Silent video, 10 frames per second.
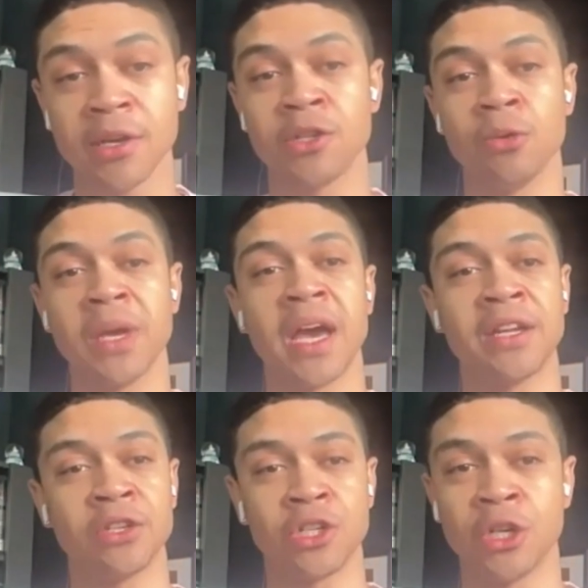So we
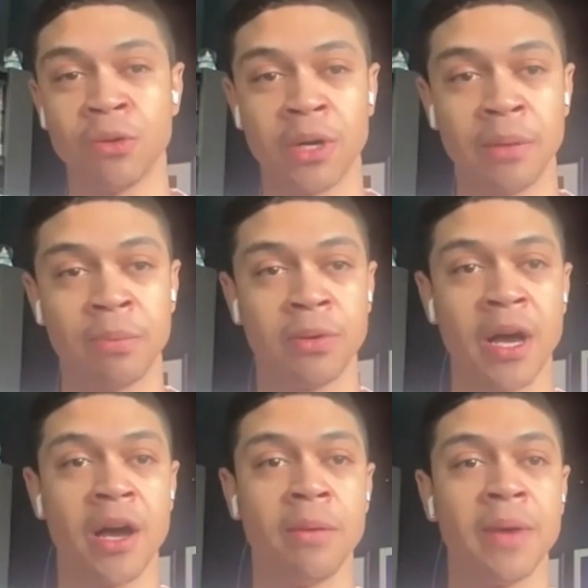had to show up
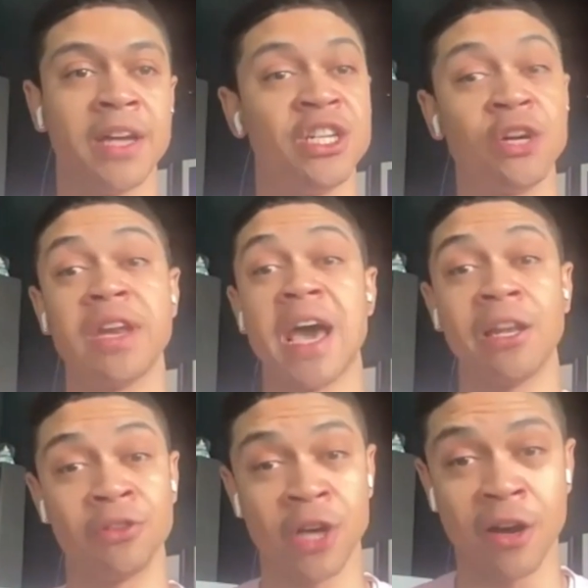at Jerry
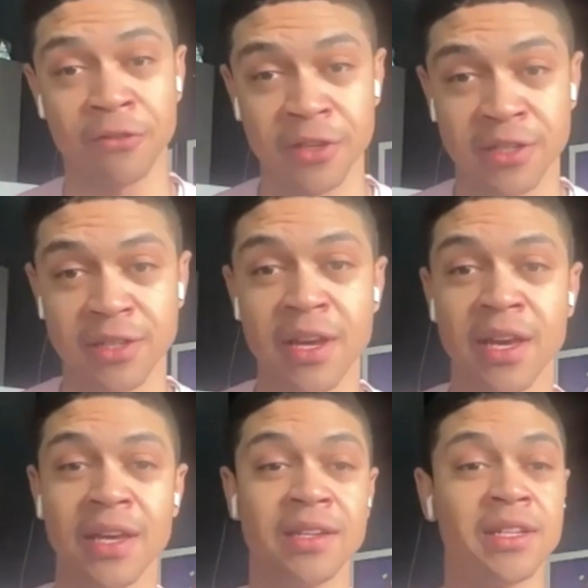Nadler's office
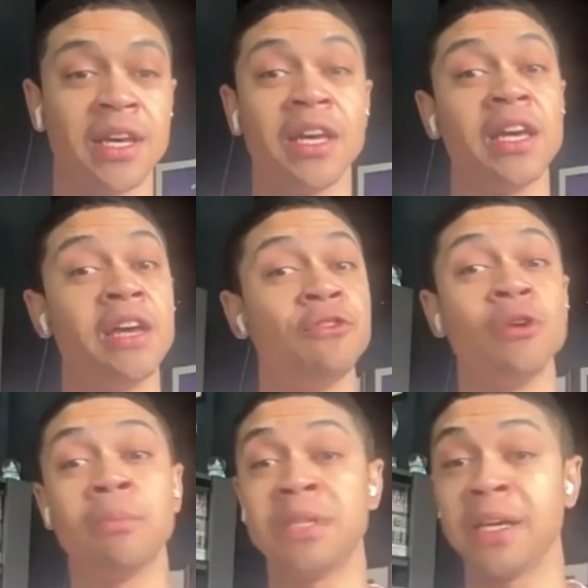and say, if
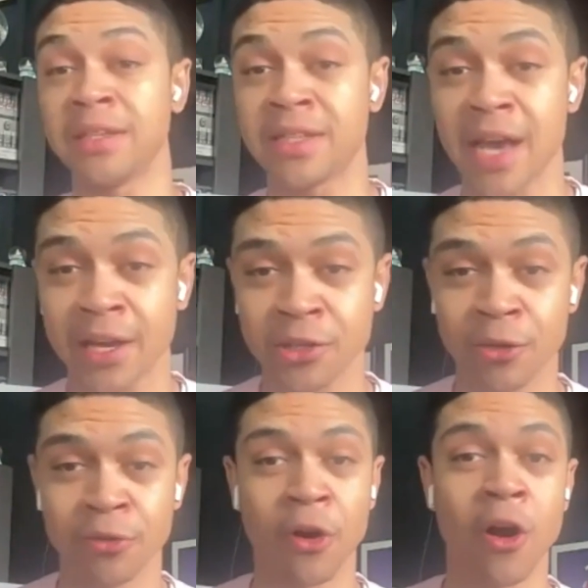you update this tax
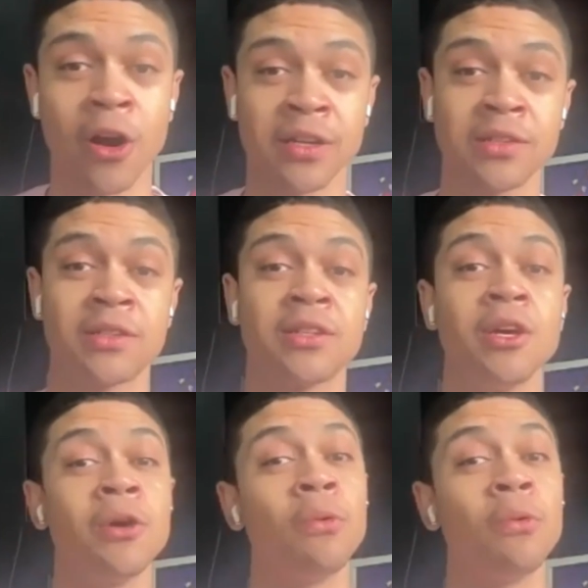code for artists,